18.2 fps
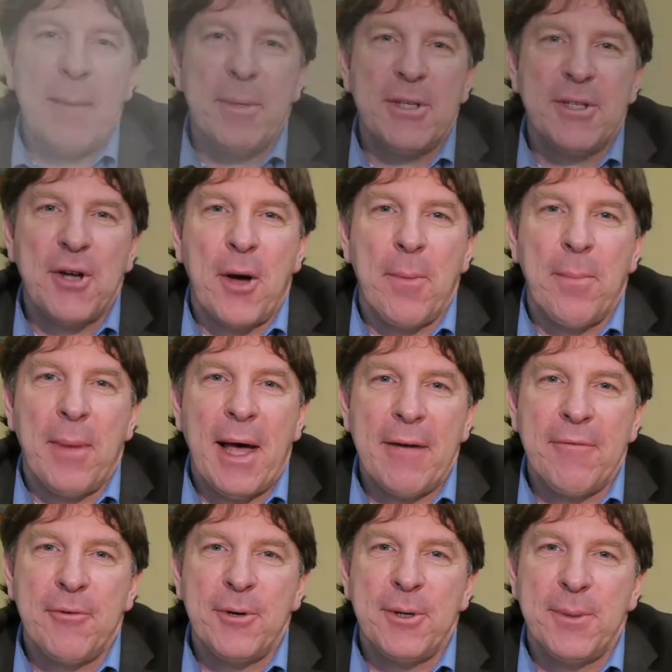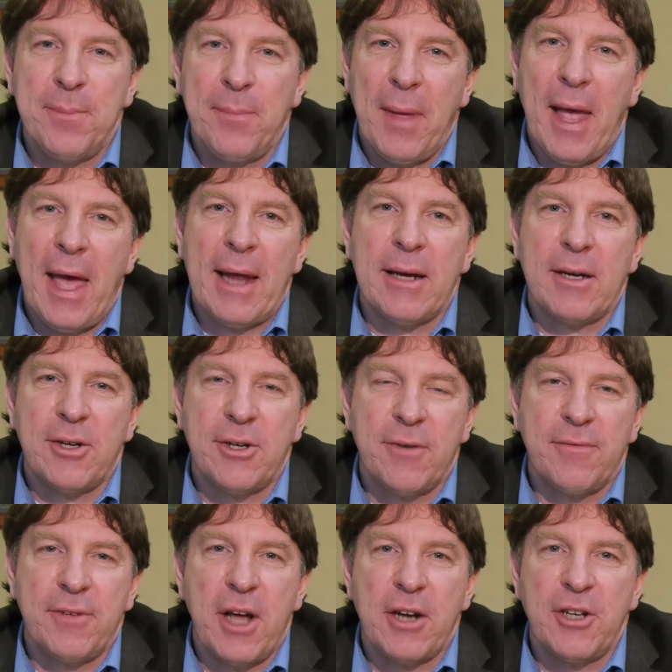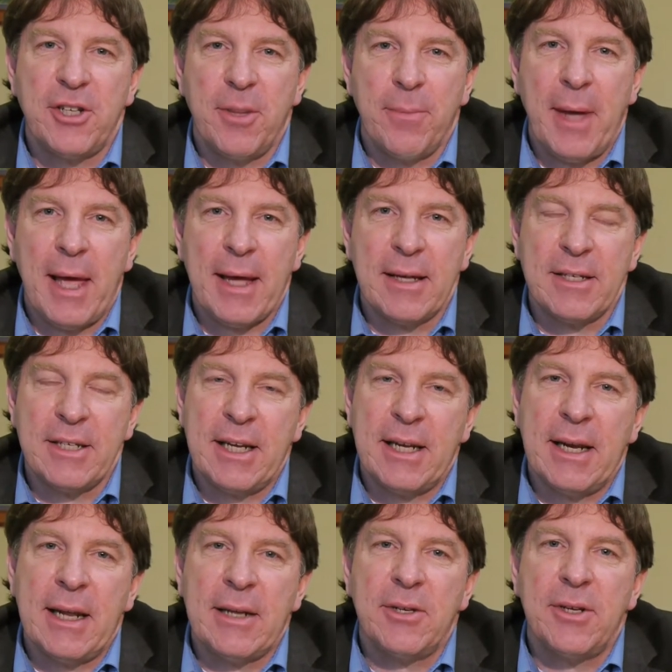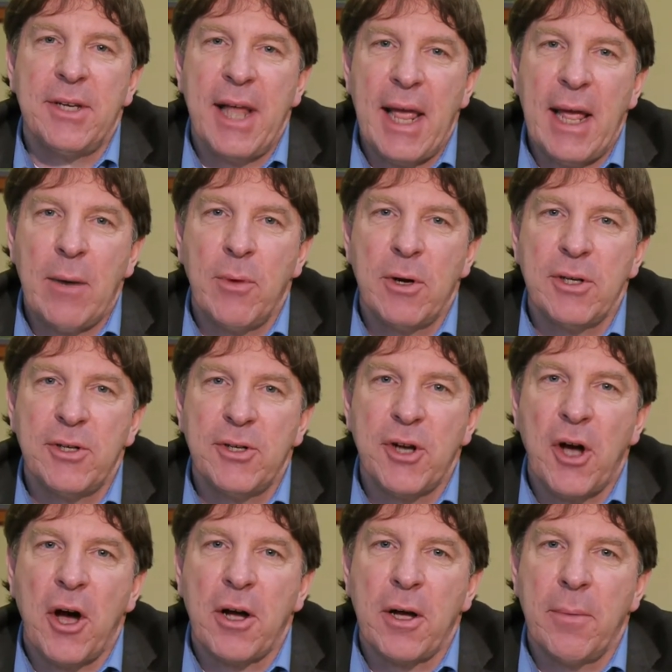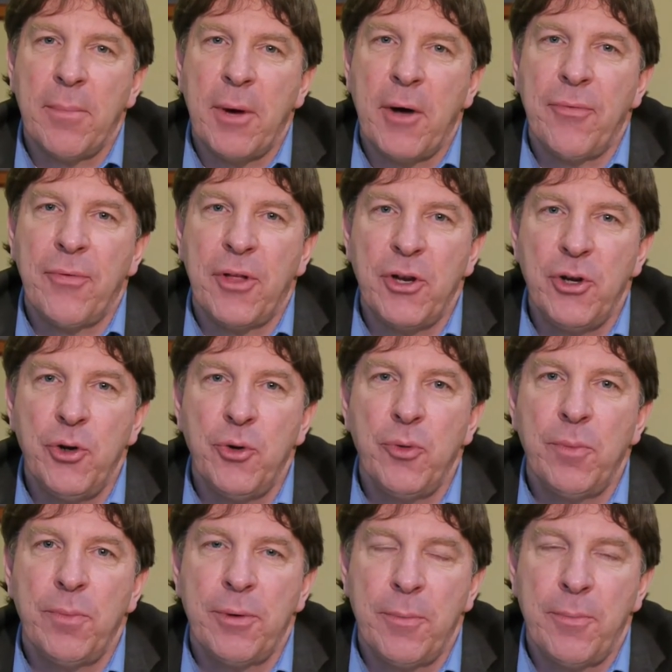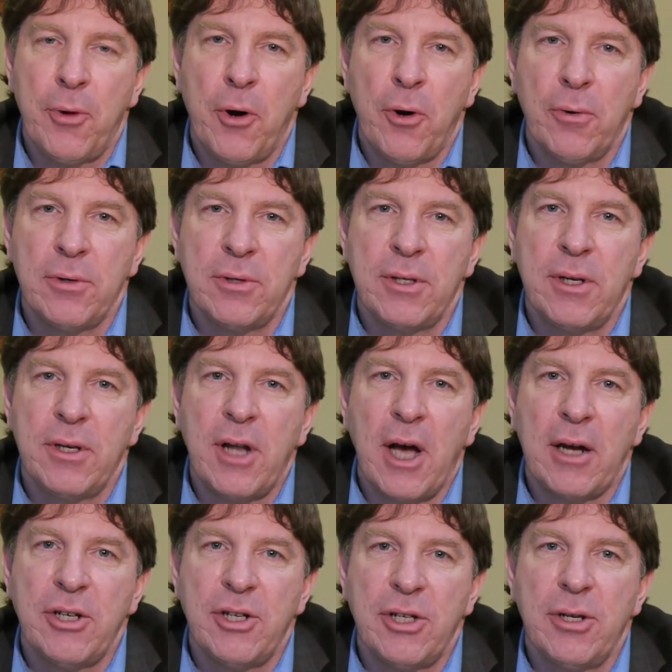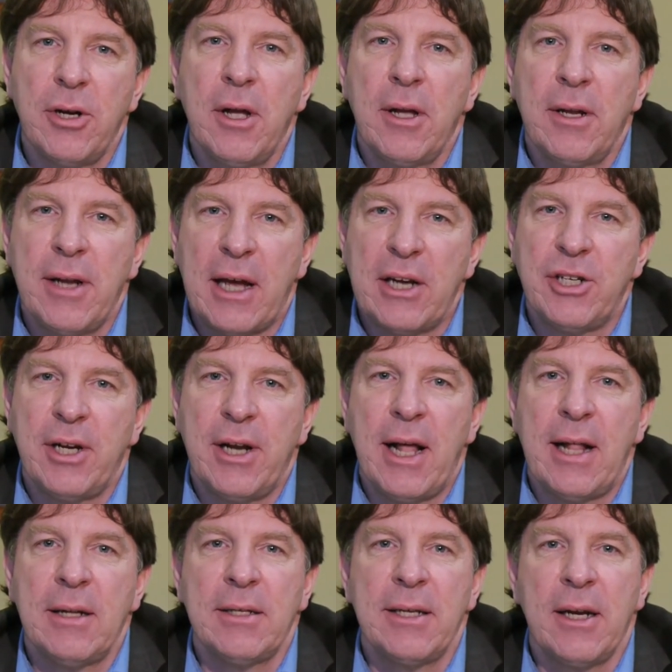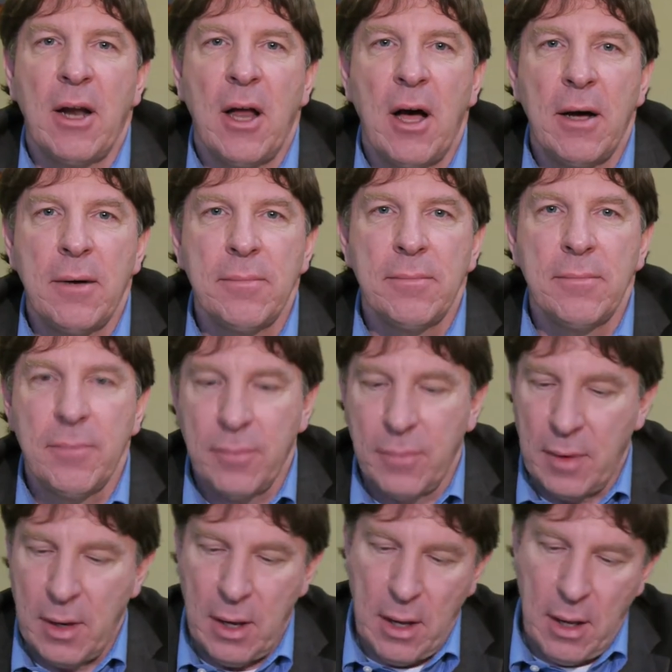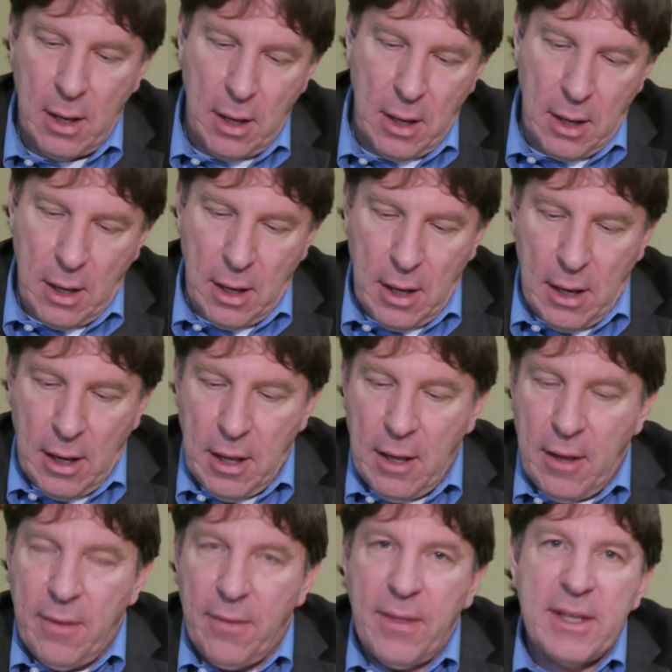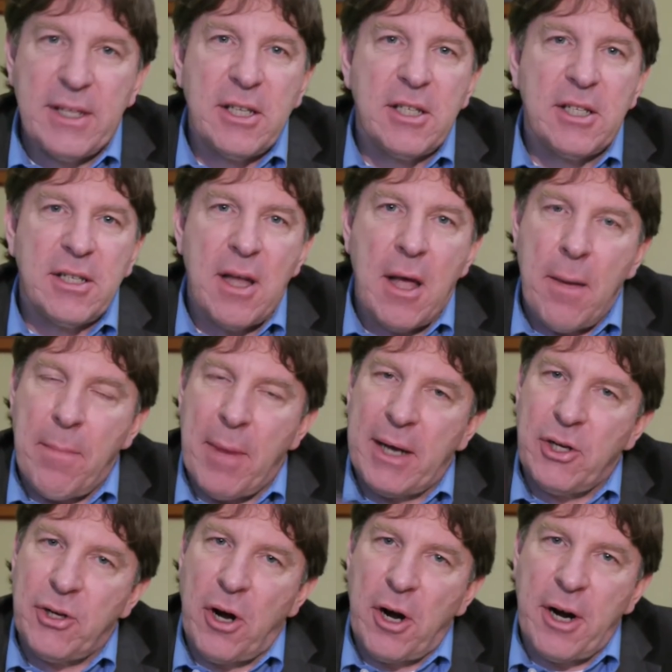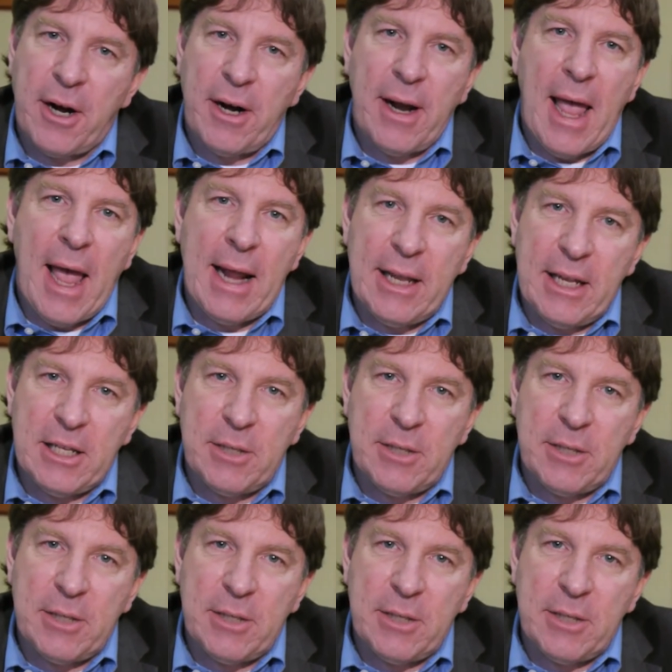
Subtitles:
is Tom Bijvoet, editor of Dutch the magazine, and today I want to talk about the new proposed Dutch nationality law. This is my daughter Eddie's